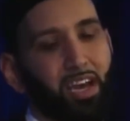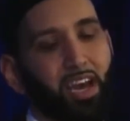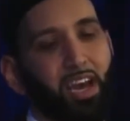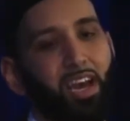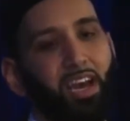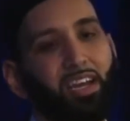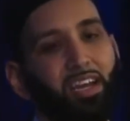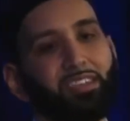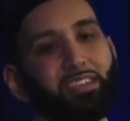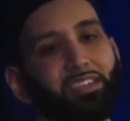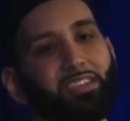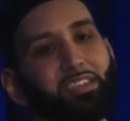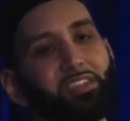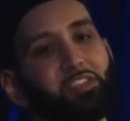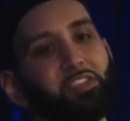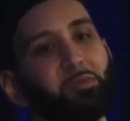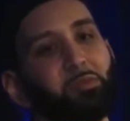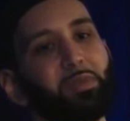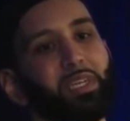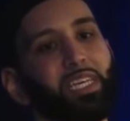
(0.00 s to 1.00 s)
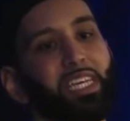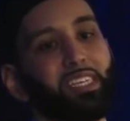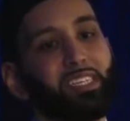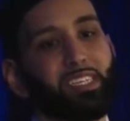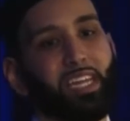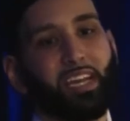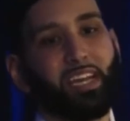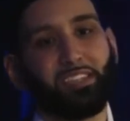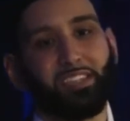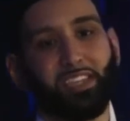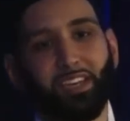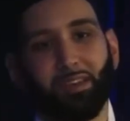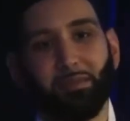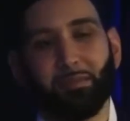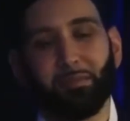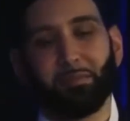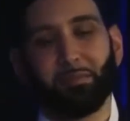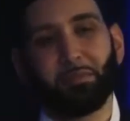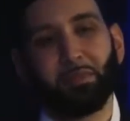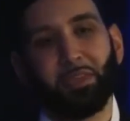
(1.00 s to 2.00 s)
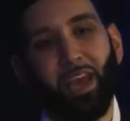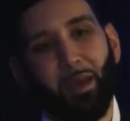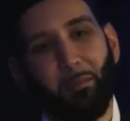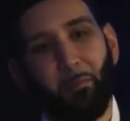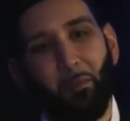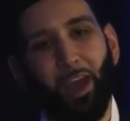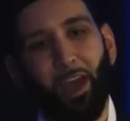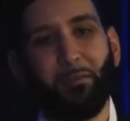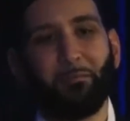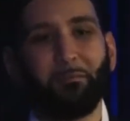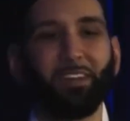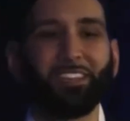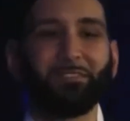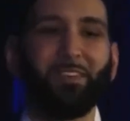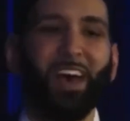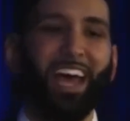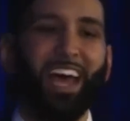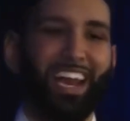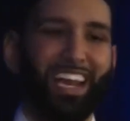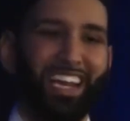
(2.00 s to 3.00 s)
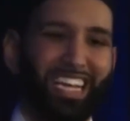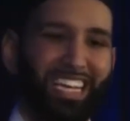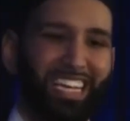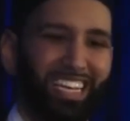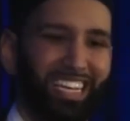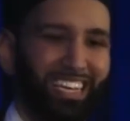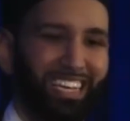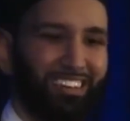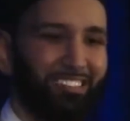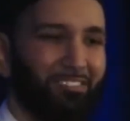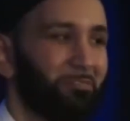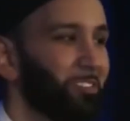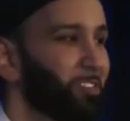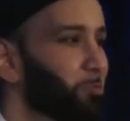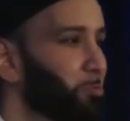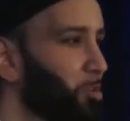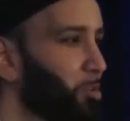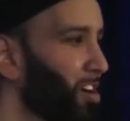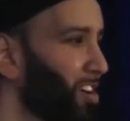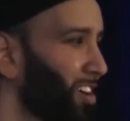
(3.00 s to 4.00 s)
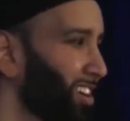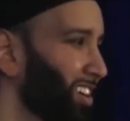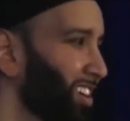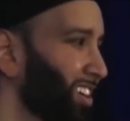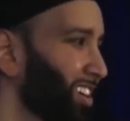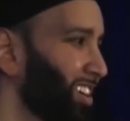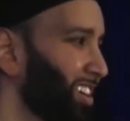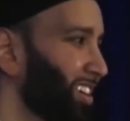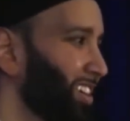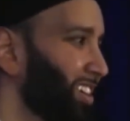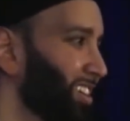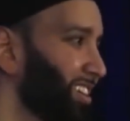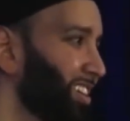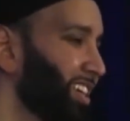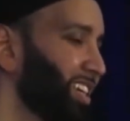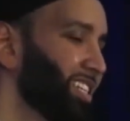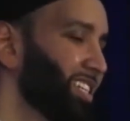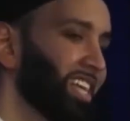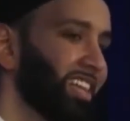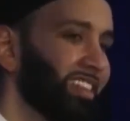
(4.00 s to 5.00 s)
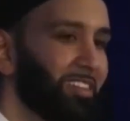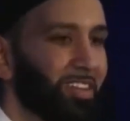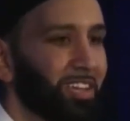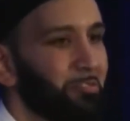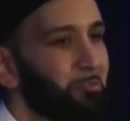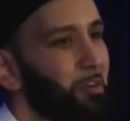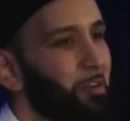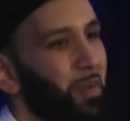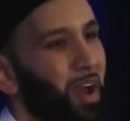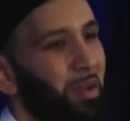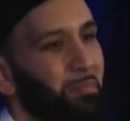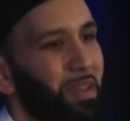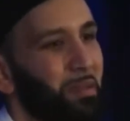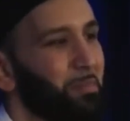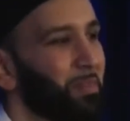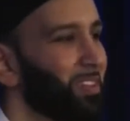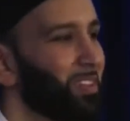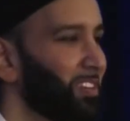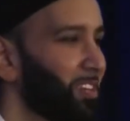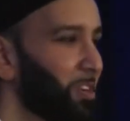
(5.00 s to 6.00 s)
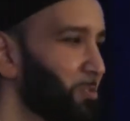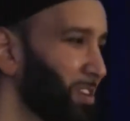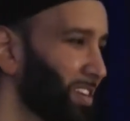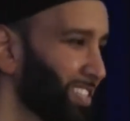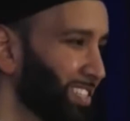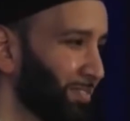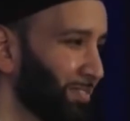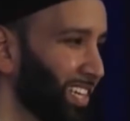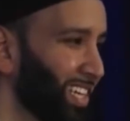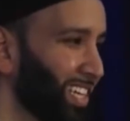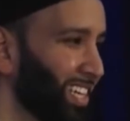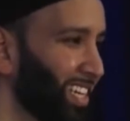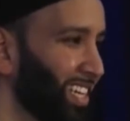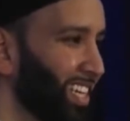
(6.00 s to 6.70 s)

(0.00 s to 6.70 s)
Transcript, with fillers: And Jibreel said to him, Ya Muhammad Malak, what's wrong? And he said, Look at what my people are doing to me.